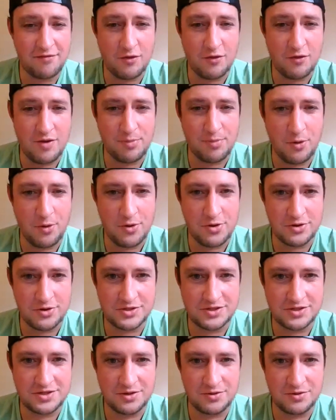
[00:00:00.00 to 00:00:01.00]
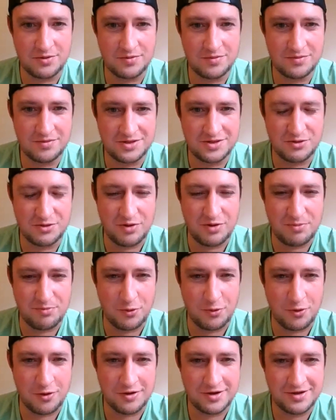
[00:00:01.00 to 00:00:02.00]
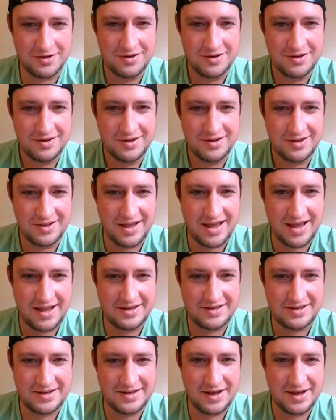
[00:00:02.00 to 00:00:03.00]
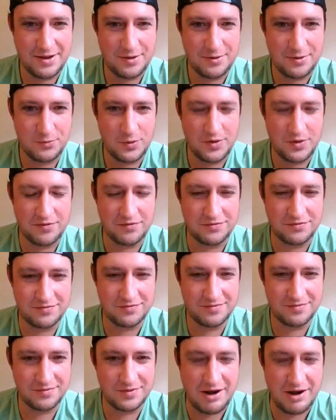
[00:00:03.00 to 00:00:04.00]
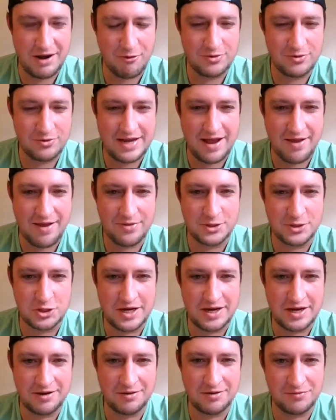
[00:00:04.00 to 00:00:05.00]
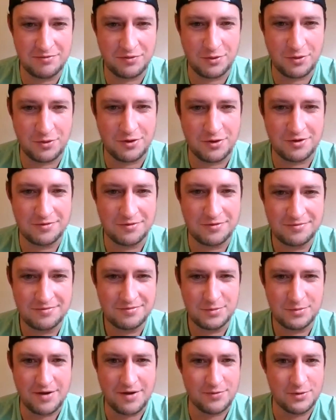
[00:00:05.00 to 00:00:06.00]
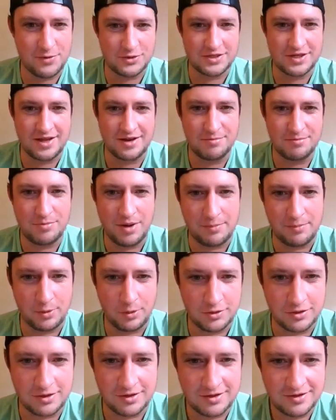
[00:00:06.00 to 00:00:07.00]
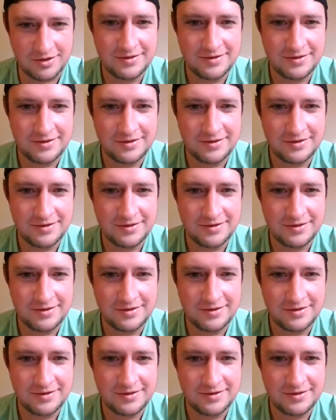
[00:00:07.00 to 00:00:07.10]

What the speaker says: for reporters to report that we've narrowed down the gene for whatever you said, bipolar.